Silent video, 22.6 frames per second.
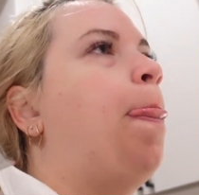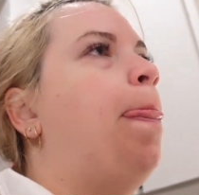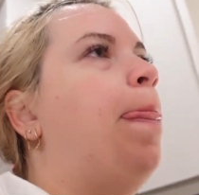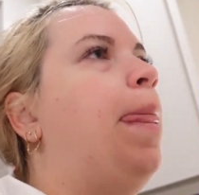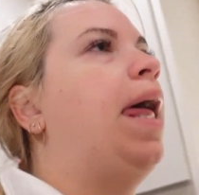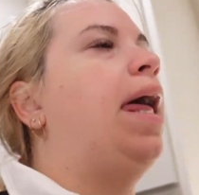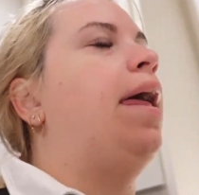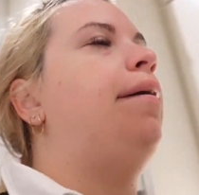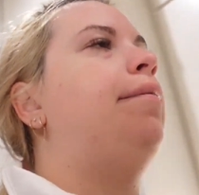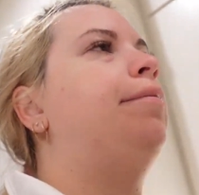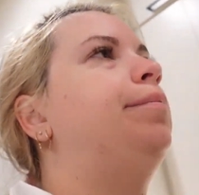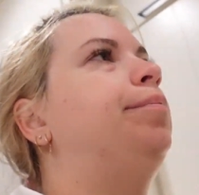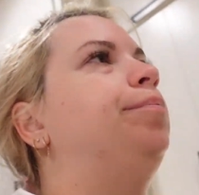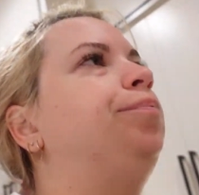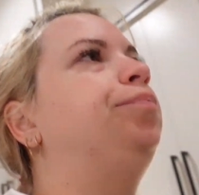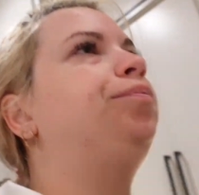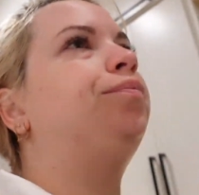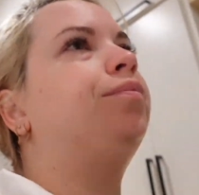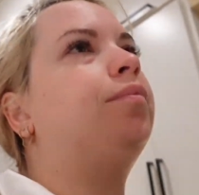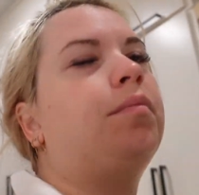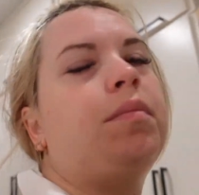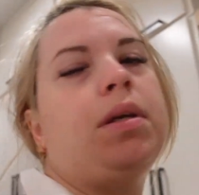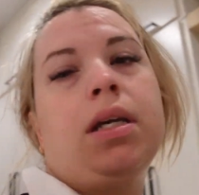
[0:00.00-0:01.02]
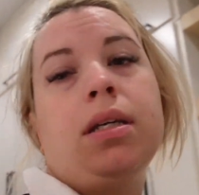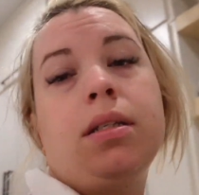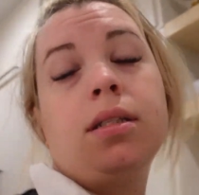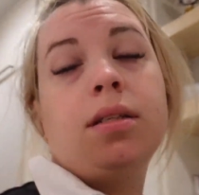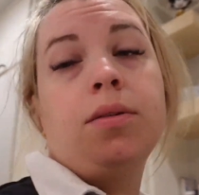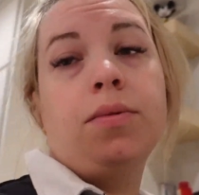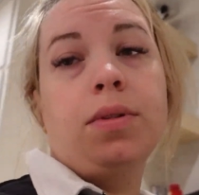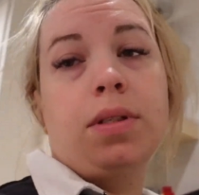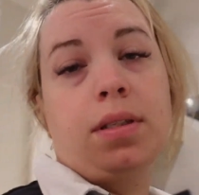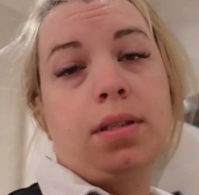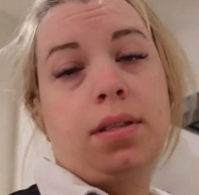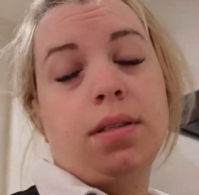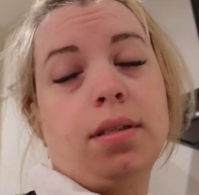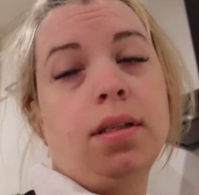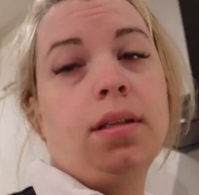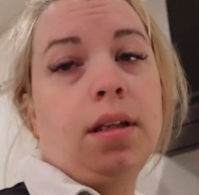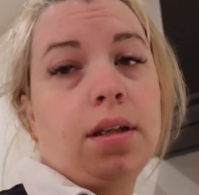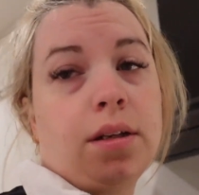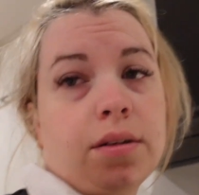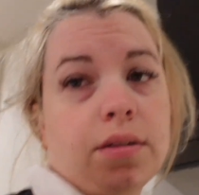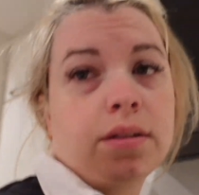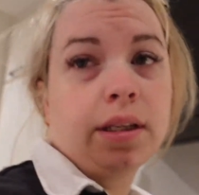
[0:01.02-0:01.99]
But because it was
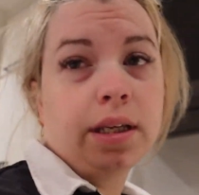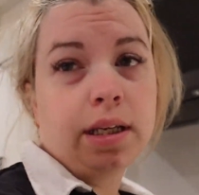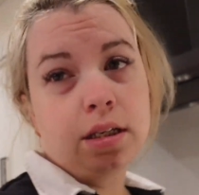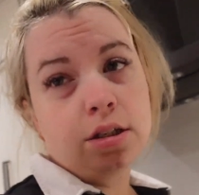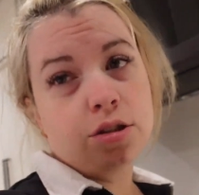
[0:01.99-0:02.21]
literally